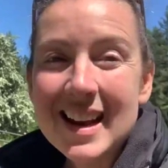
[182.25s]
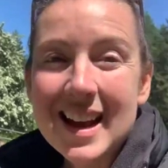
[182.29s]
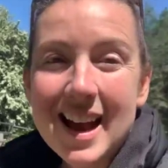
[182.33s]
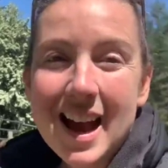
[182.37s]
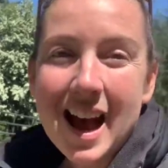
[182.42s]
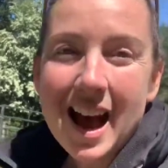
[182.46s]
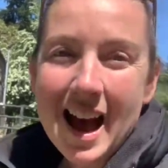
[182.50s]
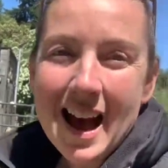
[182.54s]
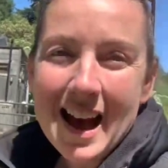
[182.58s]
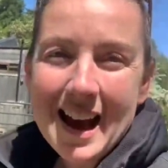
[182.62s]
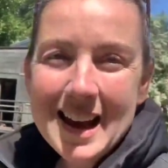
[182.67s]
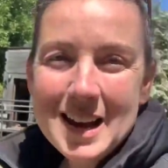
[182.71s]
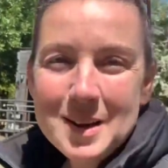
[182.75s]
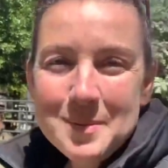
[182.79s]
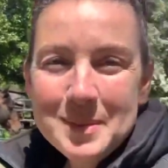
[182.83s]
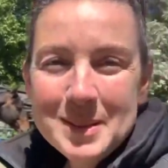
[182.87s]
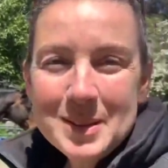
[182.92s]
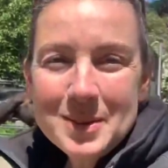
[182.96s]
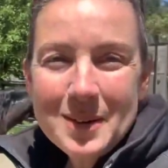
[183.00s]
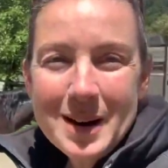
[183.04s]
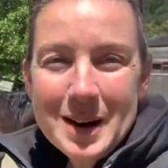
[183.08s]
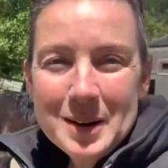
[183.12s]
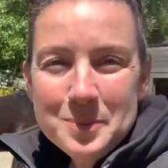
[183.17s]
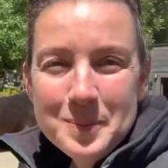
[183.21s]
I am in the
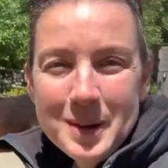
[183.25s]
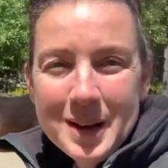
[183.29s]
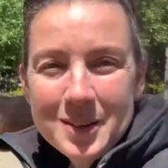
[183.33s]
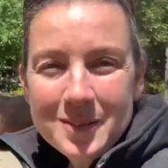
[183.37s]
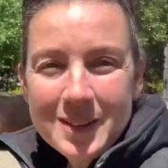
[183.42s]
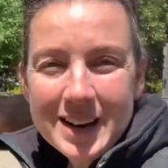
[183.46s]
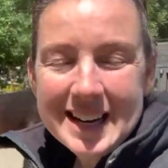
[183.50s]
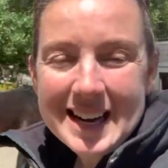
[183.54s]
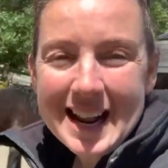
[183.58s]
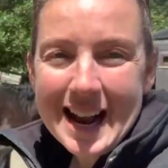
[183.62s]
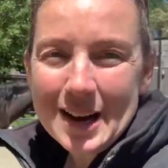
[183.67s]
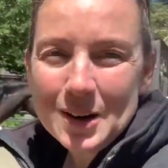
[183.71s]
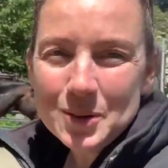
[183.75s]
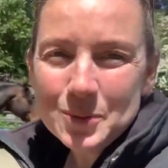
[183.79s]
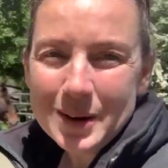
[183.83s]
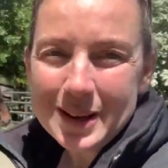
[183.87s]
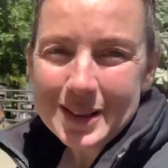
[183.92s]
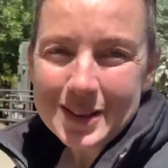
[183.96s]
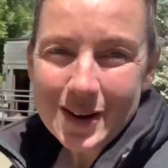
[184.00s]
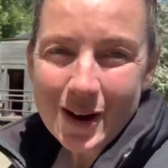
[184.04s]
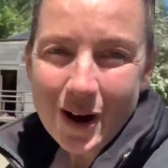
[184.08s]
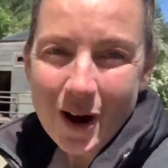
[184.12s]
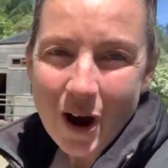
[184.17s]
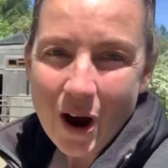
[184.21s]
round pen right now with
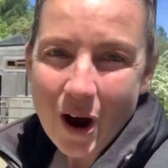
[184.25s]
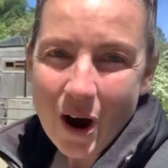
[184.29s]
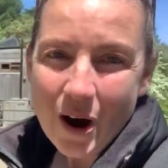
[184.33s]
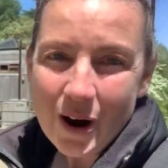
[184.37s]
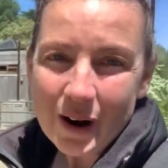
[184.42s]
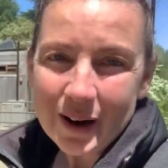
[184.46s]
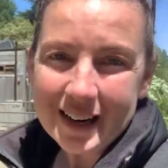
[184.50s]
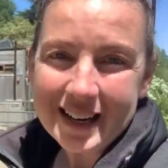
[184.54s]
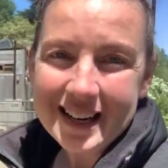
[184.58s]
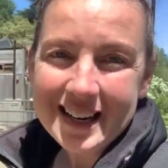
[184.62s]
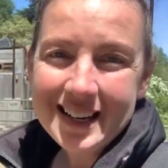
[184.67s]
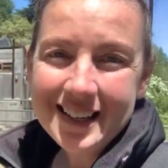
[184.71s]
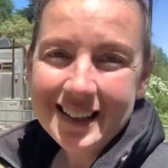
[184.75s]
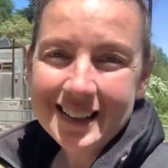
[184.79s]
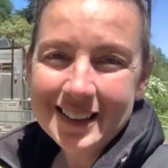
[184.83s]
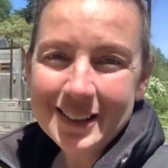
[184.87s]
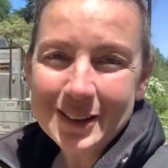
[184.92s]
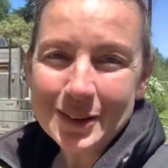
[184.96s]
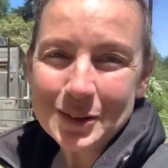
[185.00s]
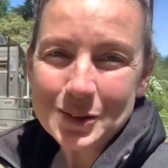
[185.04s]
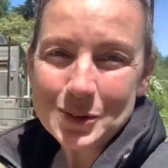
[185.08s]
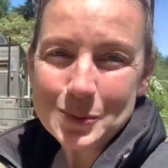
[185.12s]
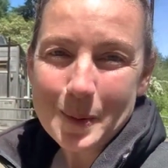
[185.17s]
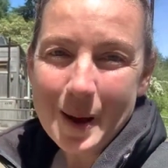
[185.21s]
Ari,
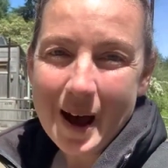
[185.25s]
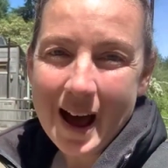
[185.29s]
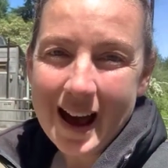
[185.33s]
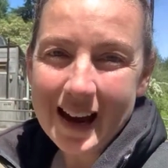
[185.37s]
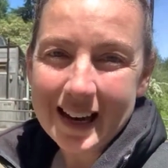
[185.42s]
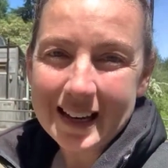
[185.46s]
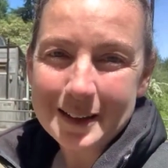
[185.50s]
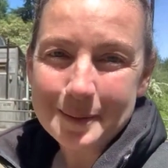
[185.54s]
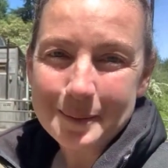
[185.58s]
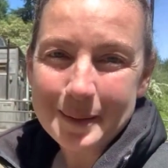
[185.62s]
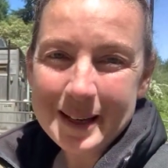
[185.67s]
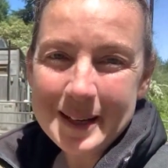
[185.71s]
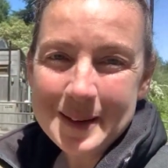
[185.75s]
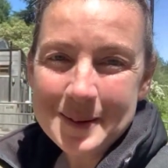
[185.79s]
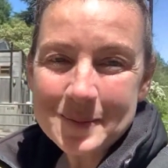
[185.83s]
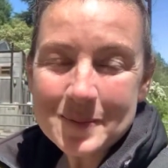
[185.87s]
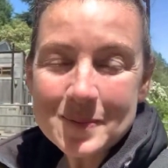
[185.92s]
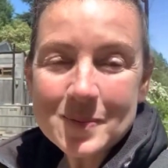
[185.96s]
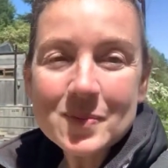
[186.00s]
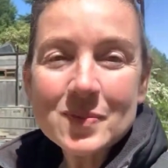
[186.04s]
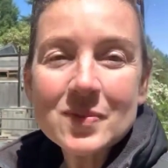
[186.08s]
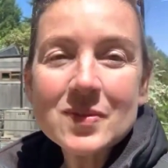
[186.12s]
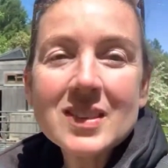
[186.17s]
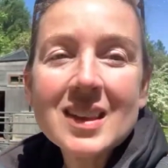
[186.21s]
who's behind me.
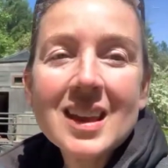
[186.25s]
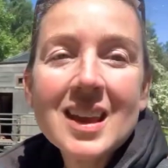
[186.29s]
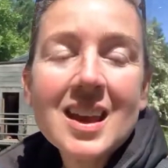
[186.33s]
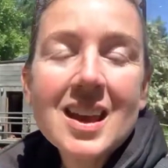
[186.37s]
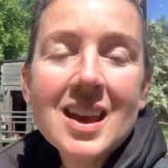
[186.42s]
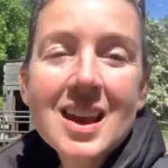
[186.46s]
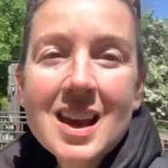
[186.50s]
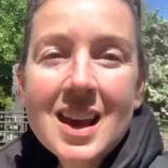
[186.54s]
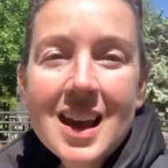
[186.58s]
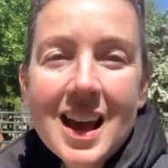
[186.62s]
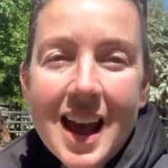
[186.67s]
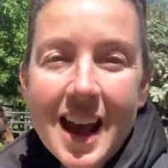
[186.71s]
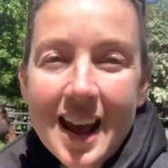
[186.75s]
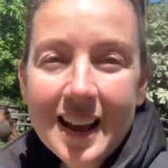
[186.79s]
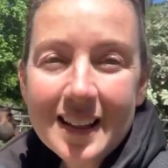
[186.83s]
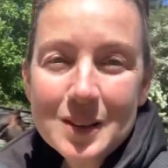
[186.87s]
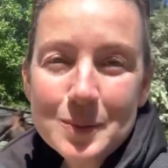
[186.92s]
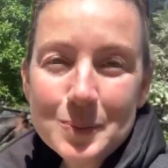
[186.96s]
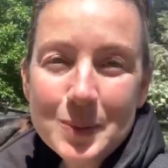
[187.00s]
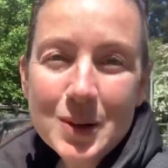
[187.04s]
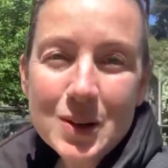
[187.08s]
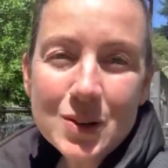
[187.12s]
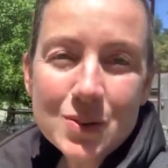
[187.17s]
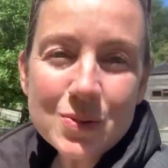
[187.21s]
And the
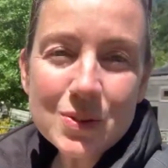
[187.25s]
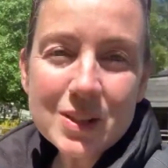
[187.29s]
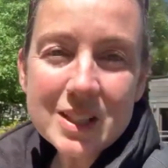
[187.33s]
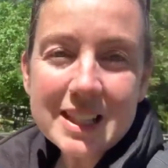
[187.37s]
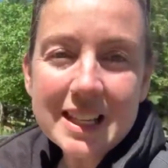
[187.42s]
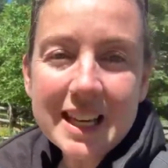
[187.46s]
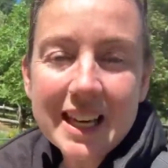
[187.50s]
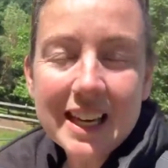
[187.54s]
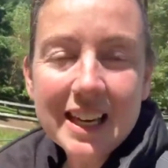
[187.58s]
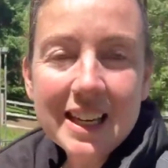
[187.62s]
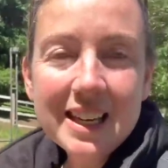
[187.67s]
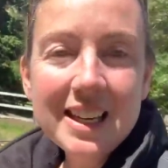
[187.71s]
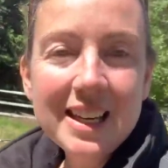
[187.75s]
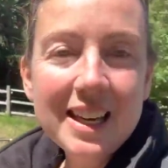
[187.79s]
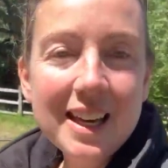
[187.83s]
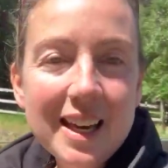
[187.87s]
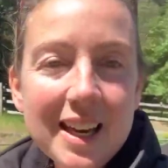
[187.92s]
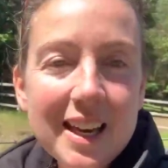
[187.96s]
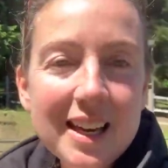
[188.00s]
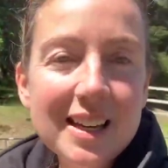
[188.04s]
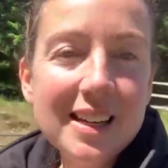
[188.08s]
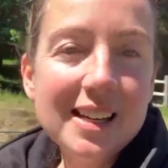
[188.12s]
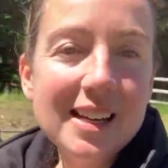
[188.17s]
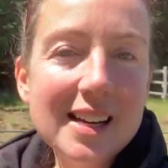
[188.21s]
beautiful thing
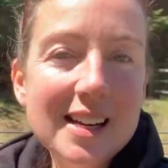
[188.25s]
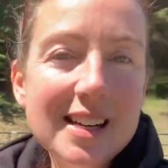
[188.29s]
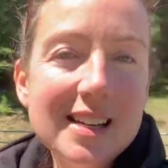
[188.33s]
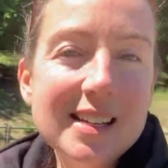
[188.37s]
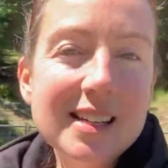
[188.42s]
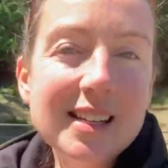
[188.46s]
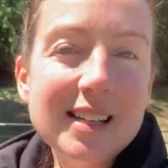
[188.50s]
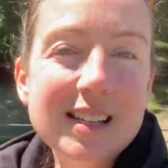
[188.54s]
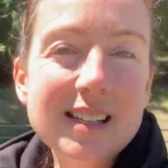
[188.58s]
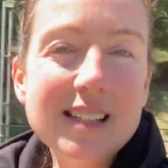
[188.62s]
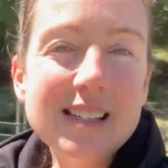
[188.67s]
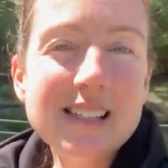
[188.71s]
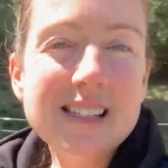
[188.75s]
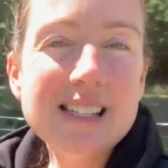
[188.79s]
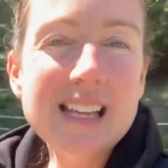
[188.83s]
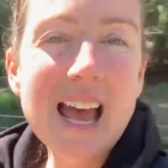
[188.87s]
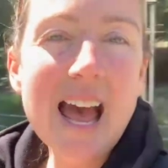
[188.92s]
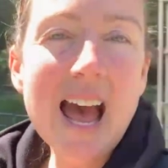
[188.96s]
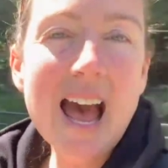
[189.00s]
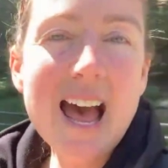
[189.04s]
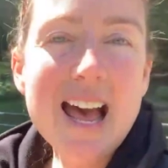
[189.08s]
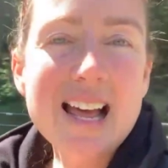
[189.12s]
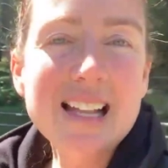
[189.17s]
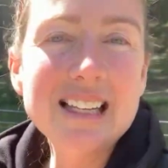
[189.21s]
is
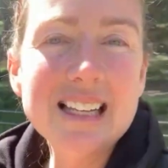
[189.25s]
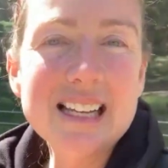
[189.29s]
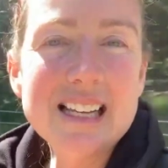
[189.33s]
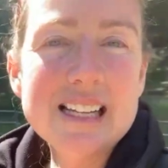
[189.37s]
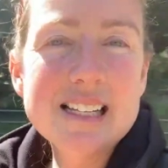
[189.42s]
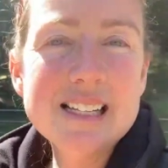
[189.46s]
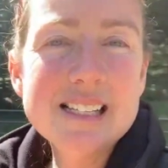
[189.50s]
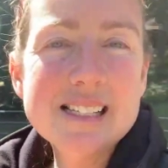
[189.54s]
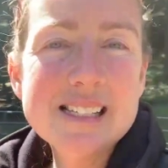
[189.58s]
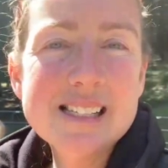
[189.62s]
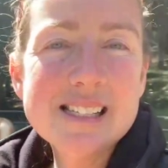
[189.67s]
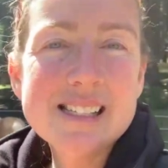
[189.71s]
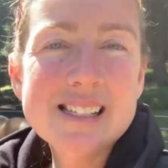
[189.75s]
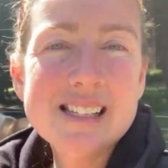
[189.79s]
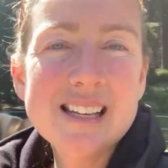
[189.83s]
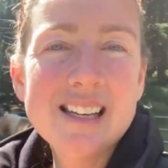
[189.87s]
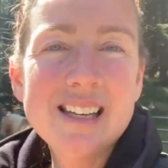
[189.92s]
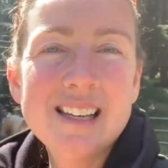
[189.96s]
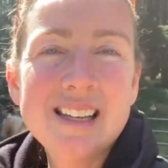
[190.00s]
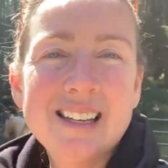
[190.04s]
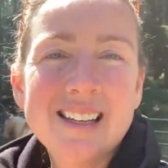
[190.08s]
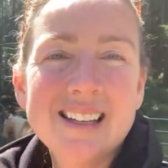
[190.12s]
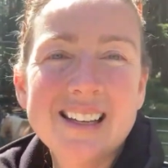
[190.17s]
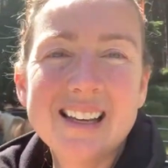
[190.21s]
Atlas
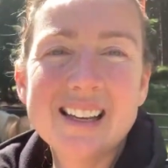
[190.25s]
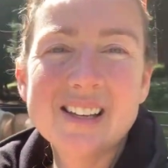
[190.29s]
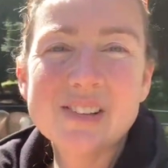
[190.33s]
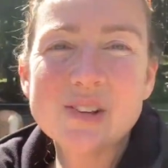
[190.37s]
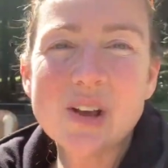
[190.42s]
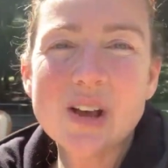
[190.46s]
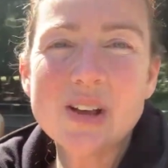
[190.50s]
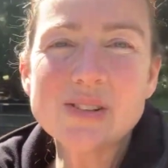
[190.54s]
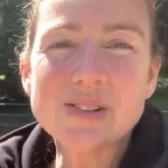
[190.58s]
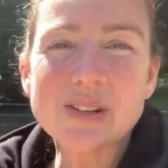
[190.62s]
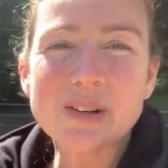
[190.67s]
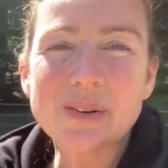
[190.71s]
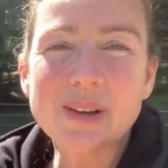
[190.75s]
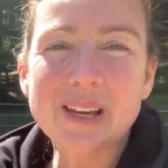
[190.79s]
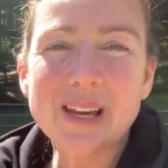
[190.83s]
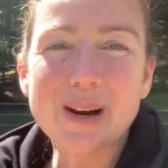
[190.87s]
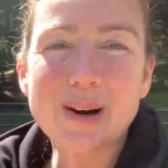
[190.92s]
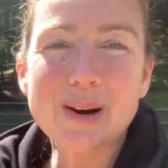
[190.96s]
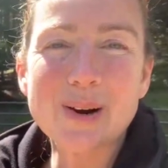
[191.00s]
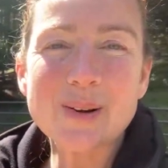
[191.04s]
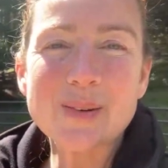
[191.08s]
is also here.